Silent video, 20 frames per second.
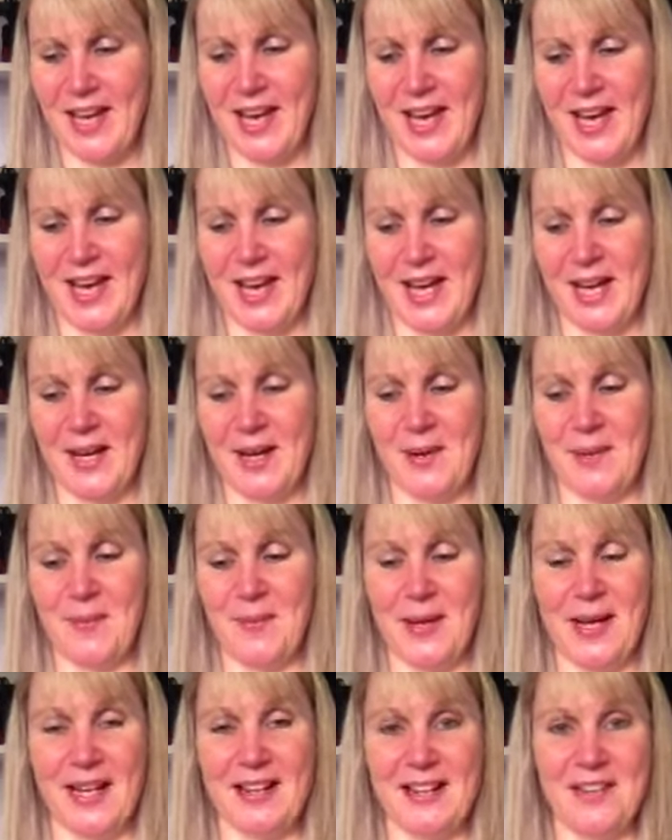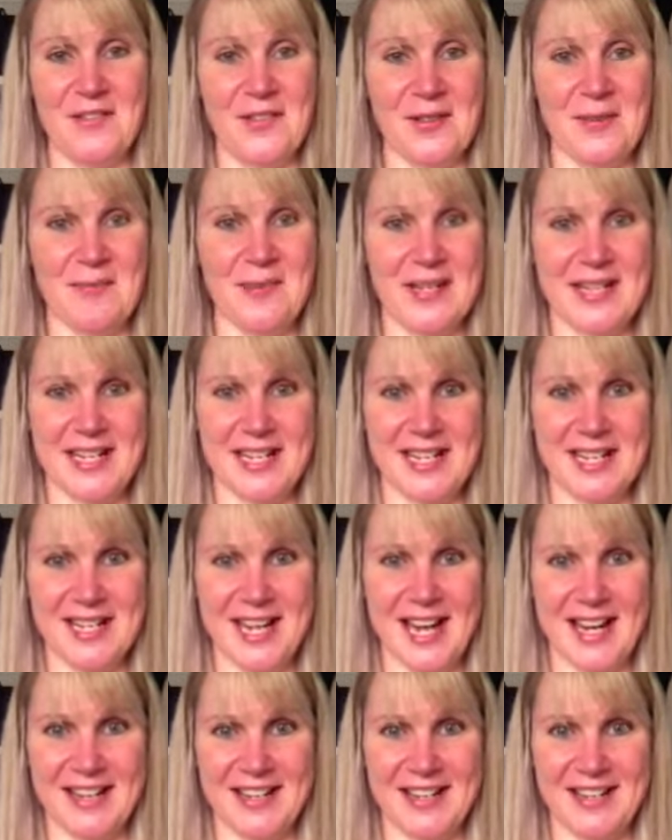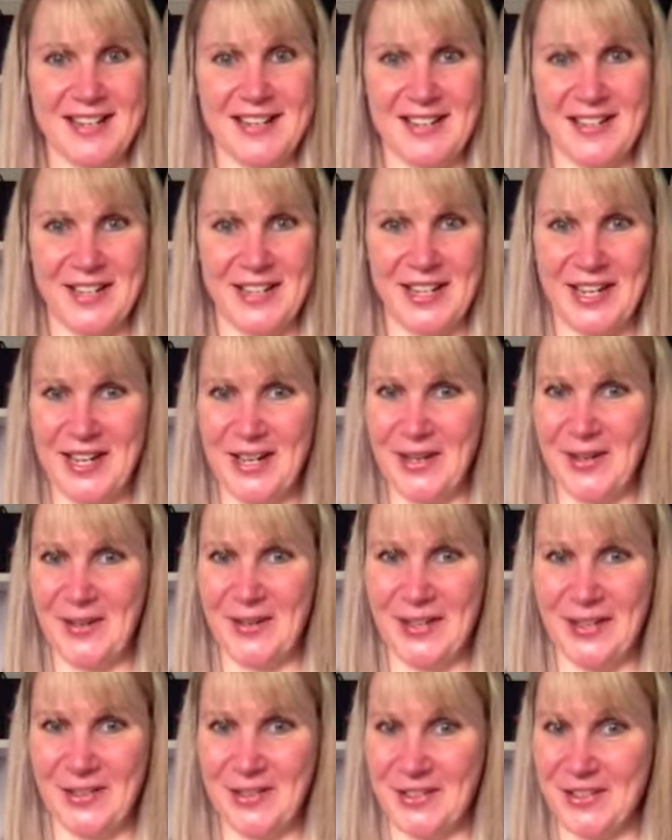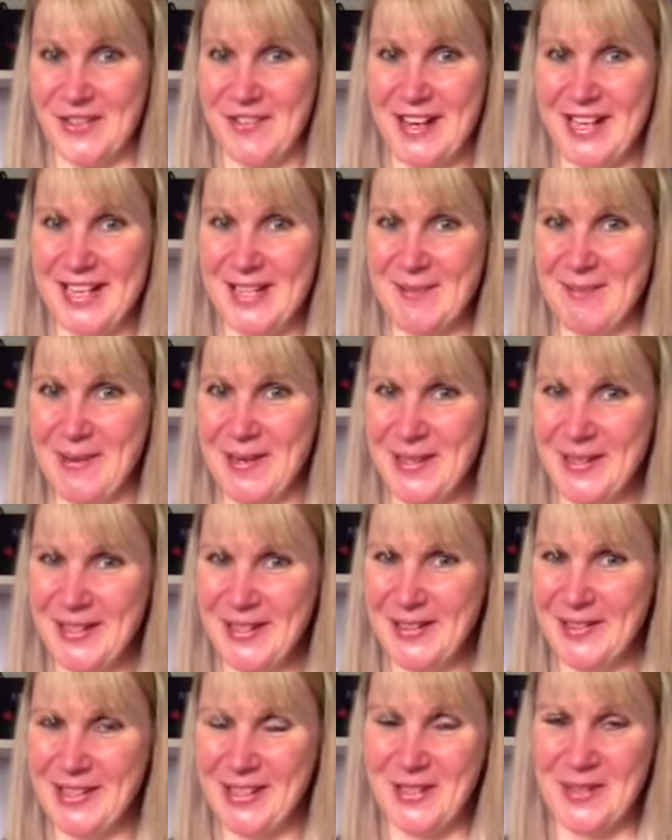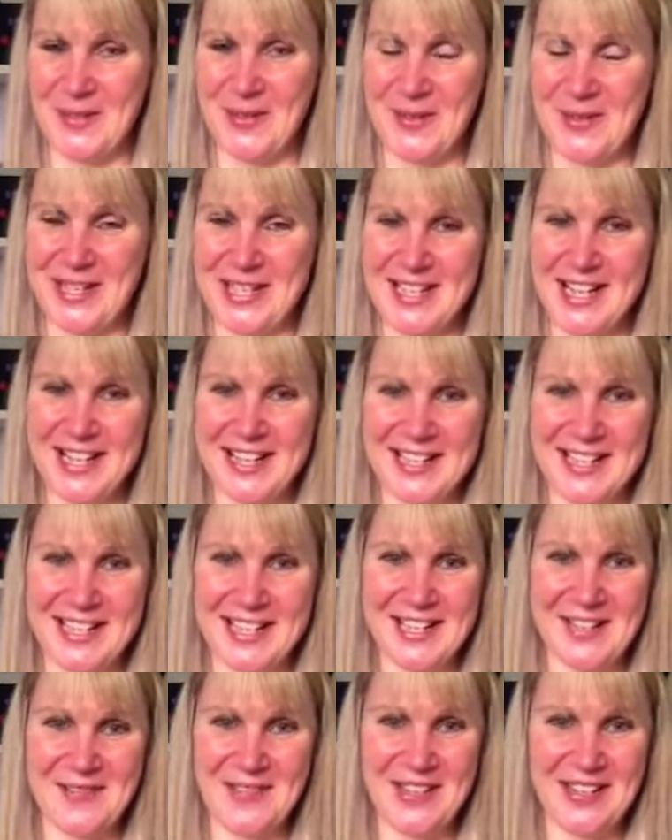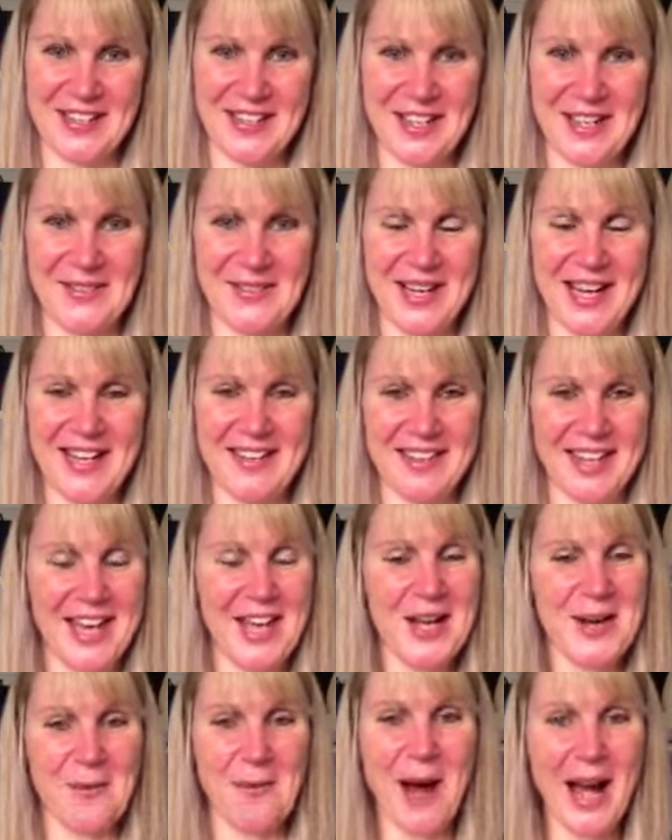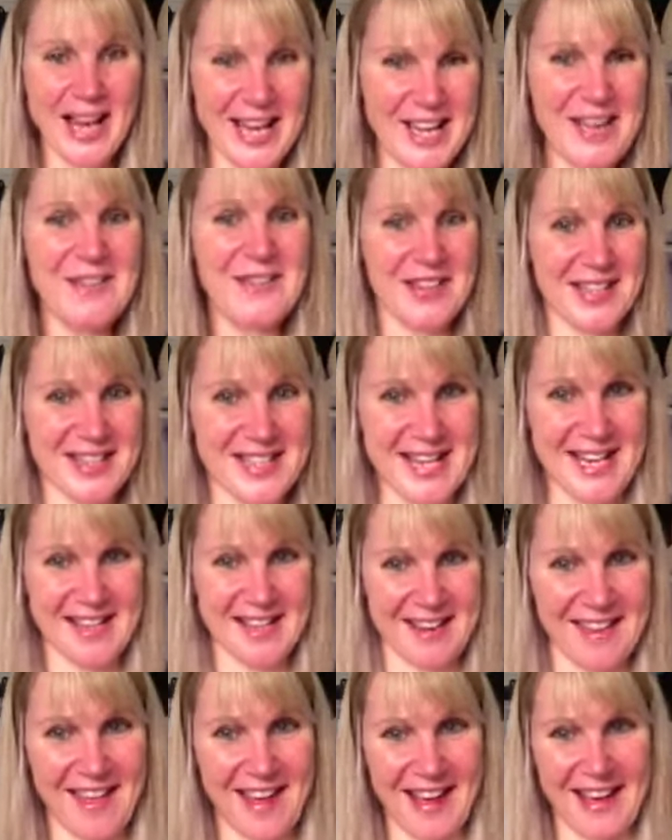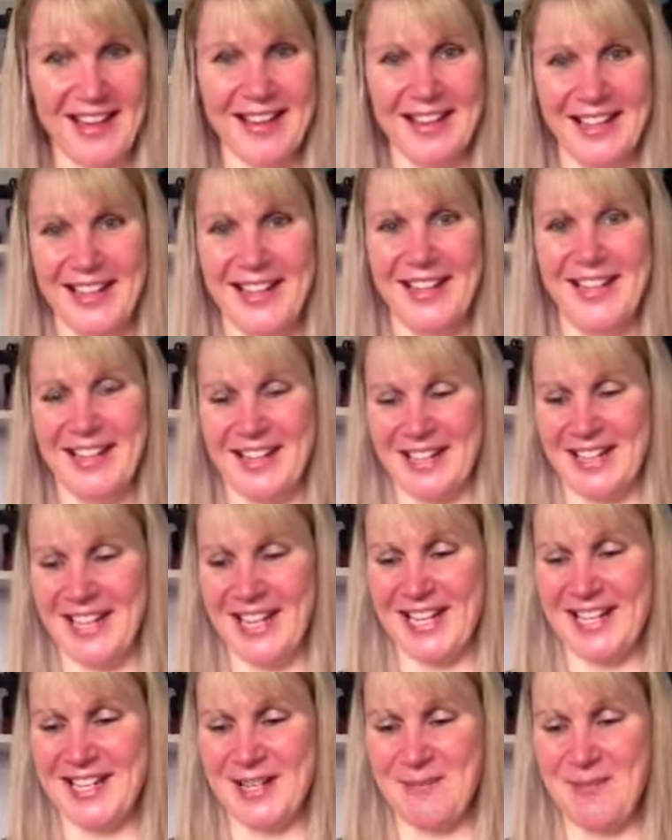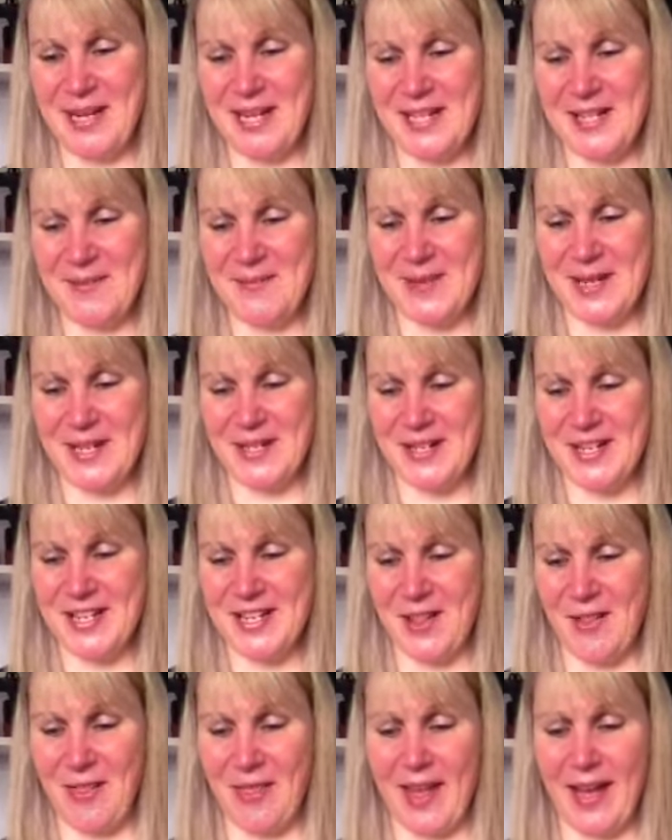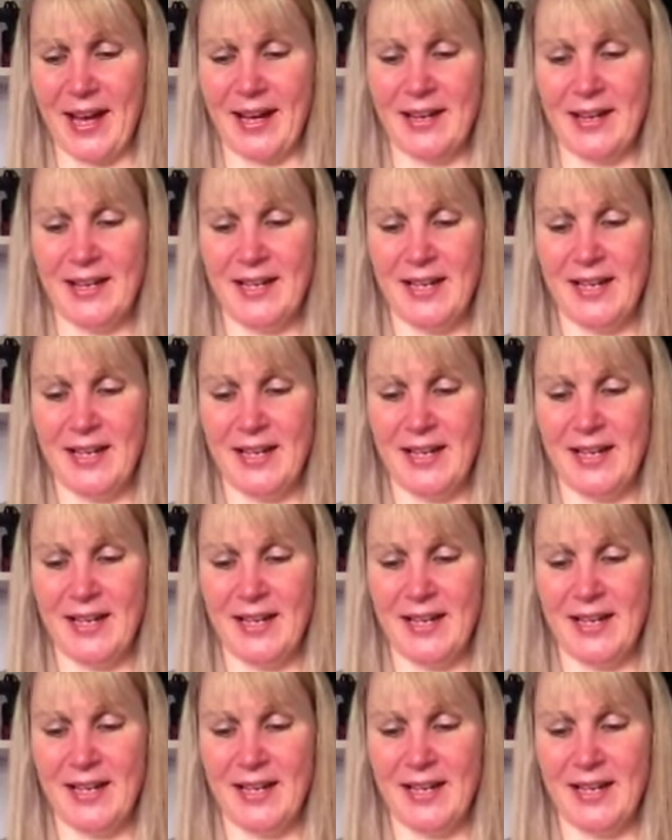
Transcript: And if somebody said to you, you should write a book, which is what we started this video with, why have they said that? Okay, so make some notes on that.